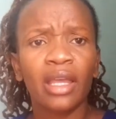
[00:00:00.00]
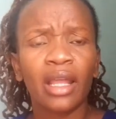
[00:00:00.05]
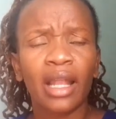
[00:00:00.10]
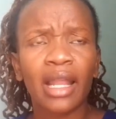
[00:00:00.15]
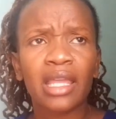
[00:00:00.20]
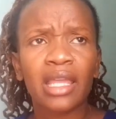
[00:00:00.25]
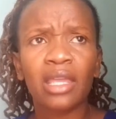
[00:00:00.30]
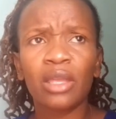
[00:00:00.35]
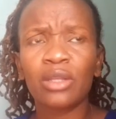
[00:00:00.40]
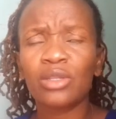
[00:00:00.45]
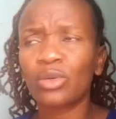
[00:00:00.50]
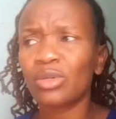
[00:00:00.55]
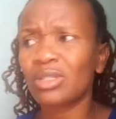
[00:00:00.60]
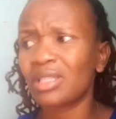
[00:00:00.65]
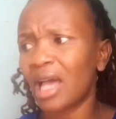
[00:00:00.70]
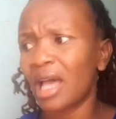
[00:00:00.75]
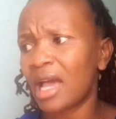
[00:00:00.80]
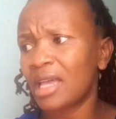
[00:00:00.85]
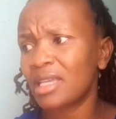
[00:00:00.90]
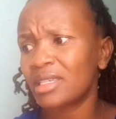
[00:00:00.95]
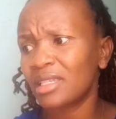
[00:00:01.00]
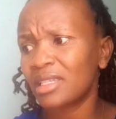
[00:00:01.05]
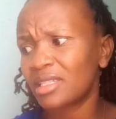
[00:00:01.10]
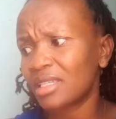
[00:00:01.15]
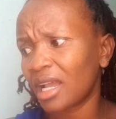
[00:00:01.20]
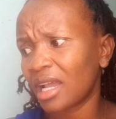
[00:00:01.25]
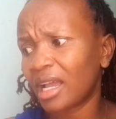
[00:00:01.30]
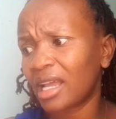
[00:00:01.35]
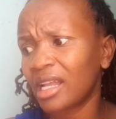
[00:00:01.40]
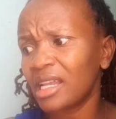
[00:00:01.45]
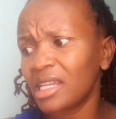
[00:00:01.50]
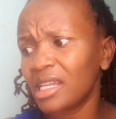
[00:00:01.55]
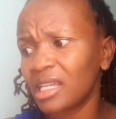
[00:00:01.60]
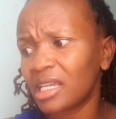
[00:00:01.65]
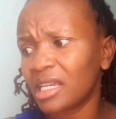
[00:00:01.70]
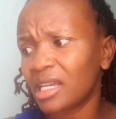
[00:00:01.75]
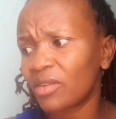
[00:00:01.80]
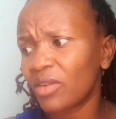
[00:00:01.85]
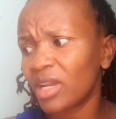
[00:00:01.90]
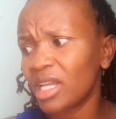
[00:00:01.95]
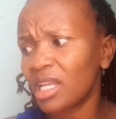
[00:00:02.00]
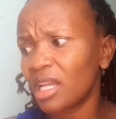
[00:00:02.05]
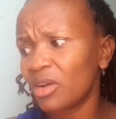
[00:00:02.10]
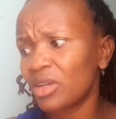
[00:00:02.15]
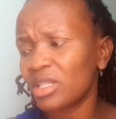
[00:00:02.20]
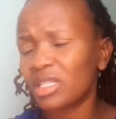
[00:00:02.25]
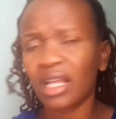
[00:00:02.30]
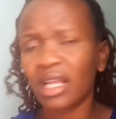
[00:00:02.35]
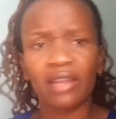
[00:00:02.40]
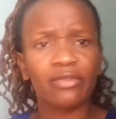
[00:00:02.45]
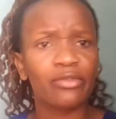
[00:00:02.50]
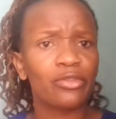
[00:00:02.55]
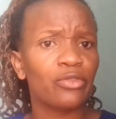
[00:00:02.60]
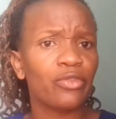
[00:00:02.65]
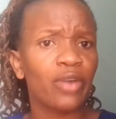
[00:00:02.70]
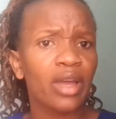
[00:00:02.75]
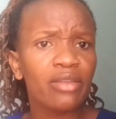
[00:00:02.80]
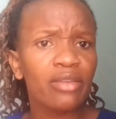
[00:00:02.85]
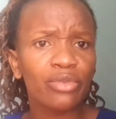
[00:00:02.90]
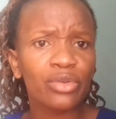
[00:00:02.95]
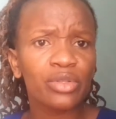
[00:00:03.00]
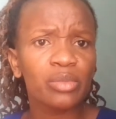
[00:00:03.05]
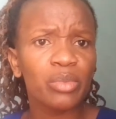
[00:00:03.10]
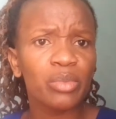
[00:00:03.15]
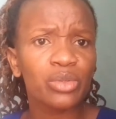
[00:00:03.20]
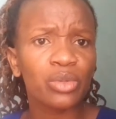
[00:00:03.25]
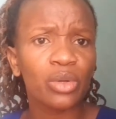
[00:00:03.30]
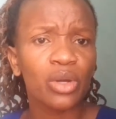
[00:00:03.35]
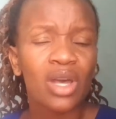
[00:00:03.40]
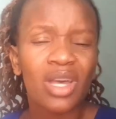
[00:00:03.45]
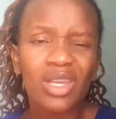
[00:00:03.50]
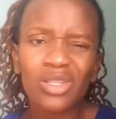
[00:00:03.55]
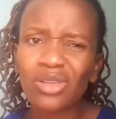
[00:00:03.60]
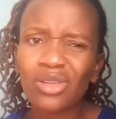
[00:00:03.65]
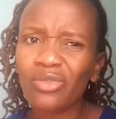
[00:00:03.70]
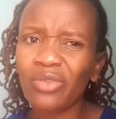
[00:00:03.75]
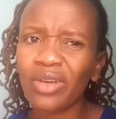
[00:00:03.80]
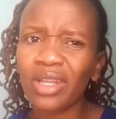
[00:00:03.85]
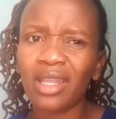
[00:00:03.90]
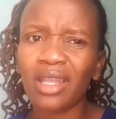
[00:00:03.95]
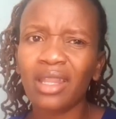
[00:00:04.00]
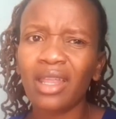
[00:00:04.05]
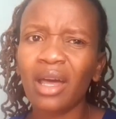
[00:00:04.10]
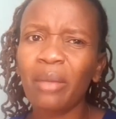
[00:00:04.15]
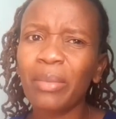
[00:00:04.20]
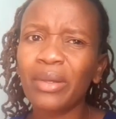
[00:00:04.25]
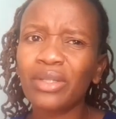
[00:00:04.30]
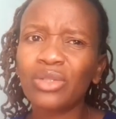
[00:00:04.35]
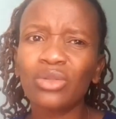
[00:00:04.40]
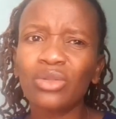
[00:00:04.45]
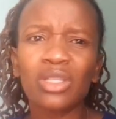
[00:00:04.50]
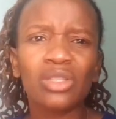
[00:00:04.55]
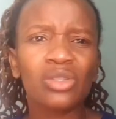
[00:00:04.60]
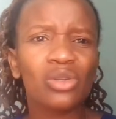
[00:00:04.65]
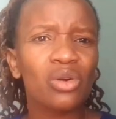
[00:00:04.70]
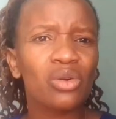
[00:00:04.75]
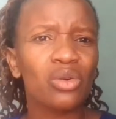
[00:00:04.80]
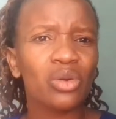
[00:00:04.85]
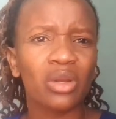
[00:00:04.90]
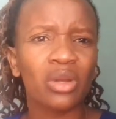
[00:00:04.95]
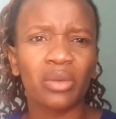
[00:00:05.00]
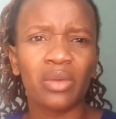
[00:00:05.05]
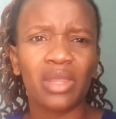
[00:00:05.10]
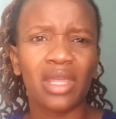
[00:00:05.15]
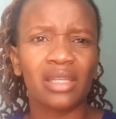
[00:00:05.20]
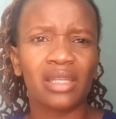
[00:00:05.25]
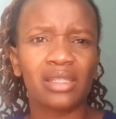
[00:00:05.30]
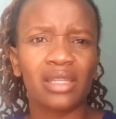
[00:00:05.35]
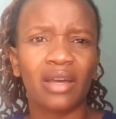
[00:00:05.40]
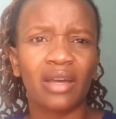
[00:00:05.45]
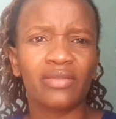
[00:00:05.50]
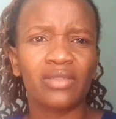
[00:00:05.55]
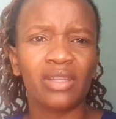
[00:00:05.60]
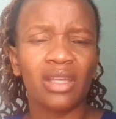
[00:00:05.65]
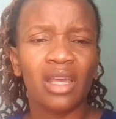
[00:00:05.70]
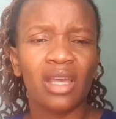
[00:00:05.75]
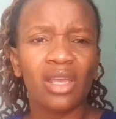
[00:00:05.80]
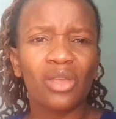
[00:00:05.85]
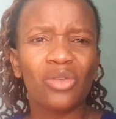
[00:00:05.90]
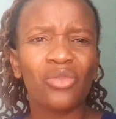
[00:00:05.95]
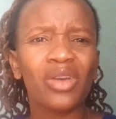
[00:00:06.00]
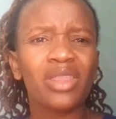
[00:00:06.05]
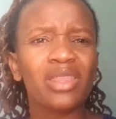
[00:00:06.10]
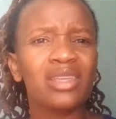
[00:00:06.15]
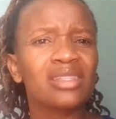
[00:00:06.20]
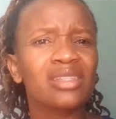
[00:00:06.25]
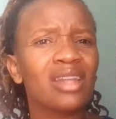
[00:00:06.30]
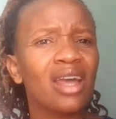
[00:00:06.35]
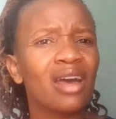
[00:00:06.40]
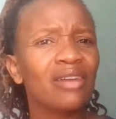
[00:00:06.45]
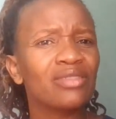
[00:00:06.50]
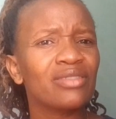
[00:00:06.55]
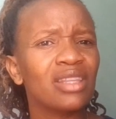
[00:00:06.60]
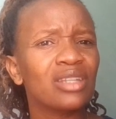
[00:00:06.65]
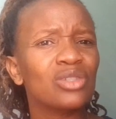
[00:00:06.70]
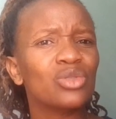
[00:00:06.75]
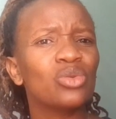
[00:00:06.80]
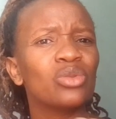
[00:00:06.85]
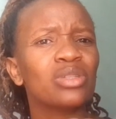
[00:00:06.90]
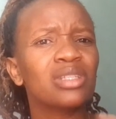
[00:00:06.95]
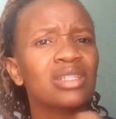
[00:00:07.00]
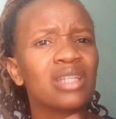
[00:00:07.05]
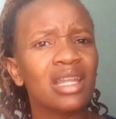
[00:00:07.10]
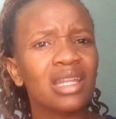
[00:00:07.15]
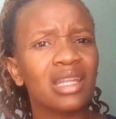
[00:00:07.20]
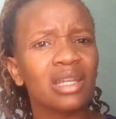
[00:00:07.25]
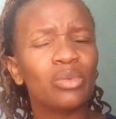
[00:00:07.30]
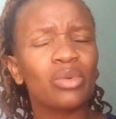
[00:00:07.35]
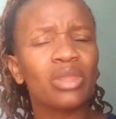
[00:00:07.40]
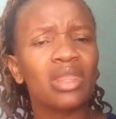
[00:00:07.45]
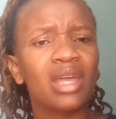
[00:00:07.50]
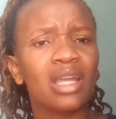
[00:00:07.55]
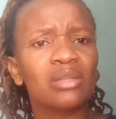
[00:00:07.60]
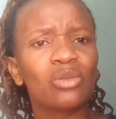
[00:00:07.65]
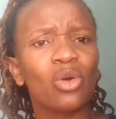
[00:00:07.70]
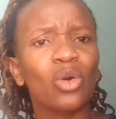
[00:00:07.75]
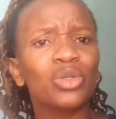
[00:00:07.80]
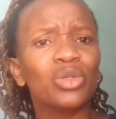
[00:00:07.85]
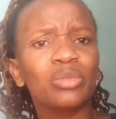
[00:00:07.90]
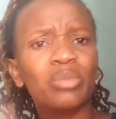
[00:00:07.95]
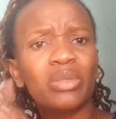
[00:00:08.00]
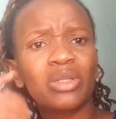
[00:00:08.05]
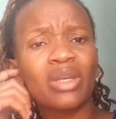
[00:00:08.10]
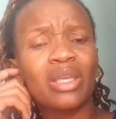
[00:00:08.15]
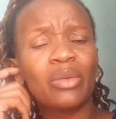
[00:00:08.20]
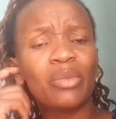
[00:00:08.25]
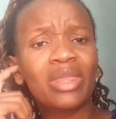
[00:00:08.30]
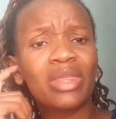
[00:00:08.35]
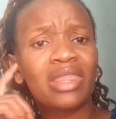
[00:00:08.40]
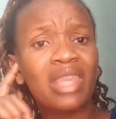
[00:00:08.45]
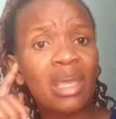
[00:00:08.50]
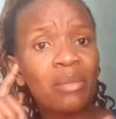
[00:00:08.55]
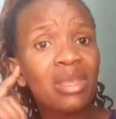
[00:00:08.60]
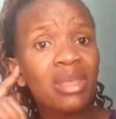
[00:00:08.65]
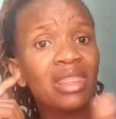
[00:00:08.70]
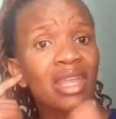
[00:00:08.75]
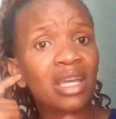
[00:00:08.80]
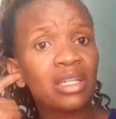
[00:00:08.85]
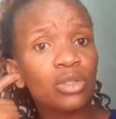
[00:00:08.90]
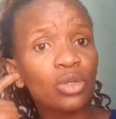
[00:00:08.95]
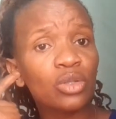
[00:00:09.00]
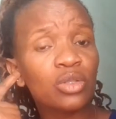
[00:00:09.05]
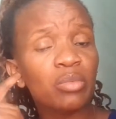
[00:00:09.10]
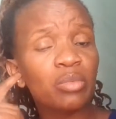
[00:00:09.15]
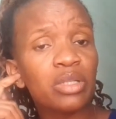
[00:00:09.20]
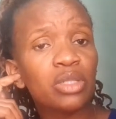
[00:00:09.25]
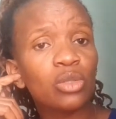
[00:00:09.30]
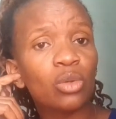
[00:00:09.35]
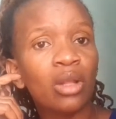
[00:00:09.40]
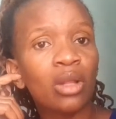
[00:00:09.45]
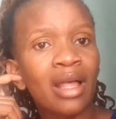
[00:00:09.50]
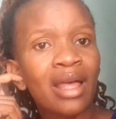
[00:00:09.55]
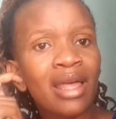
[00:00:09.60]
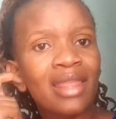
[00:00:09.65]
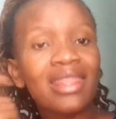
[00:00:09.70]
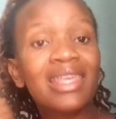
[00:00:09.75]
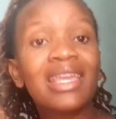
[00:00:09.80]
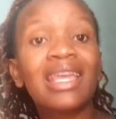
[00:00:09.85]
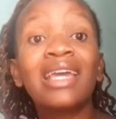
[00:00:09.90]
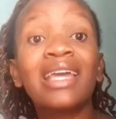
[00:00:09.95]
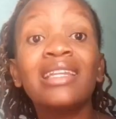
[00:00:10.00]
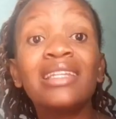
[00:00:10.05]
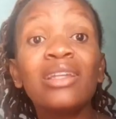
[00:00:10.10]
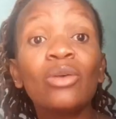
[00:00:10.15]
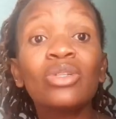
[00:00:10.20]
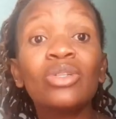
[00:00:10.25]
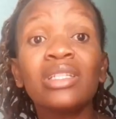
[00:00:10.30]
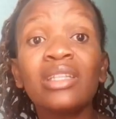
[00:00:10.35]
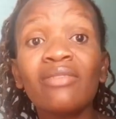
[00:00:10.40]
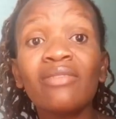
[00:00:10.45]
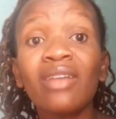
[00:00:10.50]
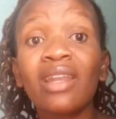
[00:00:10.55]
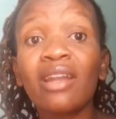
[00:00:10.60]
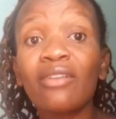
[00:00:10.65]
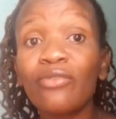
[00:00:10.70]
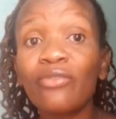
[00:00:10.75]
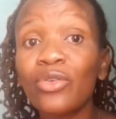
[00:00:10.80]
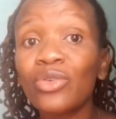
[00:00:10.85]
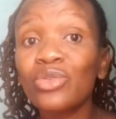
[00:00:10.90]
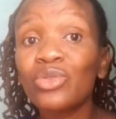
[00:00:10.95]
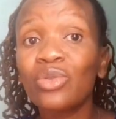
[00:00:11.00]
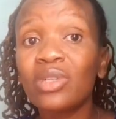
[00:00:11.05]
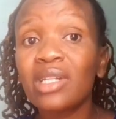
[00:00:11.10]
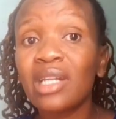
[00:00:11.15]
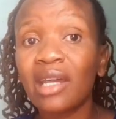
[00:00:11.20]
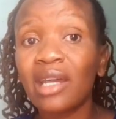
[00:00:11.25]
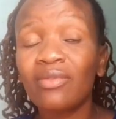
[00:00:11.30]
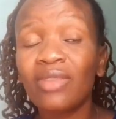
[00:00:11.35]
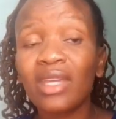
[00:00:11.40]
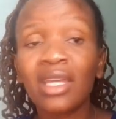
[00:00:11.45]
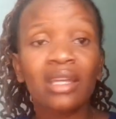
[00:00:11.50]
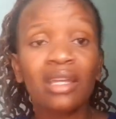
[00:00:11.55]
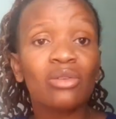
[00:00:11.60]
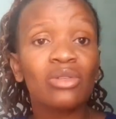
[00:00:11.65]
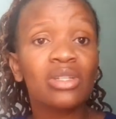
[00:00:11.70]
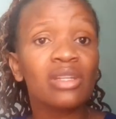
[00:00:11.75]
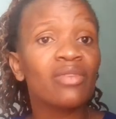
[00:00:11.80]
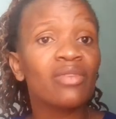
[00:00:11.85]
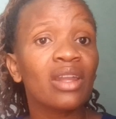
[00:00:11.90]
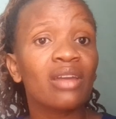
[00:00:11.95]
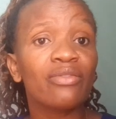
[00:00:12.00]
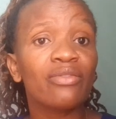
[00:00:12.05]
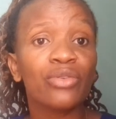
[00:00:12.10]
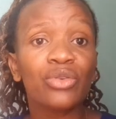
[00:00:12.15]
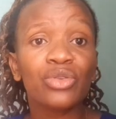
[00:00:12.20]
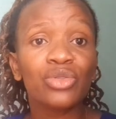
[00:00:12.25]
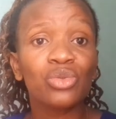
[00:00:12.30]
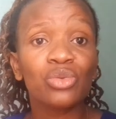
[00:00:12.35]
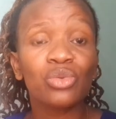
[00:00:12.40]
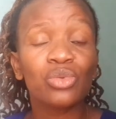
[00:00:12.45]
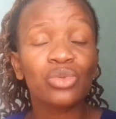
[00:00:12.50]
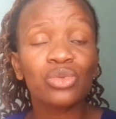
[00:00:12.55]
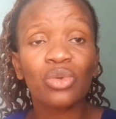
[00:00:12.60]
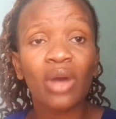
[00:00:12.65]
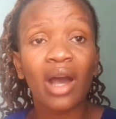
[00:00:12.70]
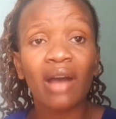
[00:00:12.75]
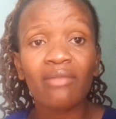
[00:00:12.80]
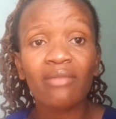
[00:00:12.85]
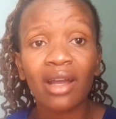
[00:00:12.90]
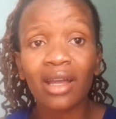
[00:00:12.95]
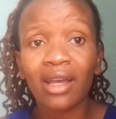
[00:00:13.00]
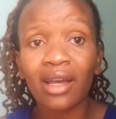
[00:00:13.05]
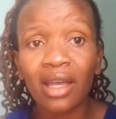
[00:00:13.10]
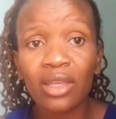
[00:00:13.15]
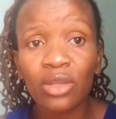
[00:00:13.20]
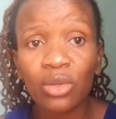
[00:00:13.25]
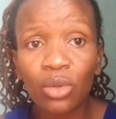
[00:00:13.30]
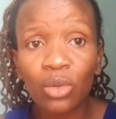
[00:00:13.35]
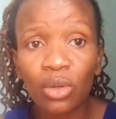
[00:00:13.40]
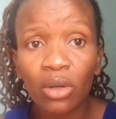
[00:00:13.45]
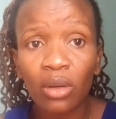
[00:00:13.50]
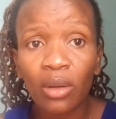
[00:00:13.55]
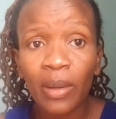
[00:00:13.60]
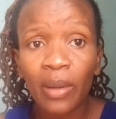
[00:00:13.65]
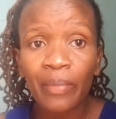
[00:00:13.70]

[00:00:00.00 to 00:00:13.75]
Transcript: like it was uh, just a clinic. Right now it's a level five hospital. So you find that that person is not growing with their staffs. You find the staffs that who started with that hospital, with them in that hospital, they cannot even afford to drive. They cannot afford to, to have a car, you know?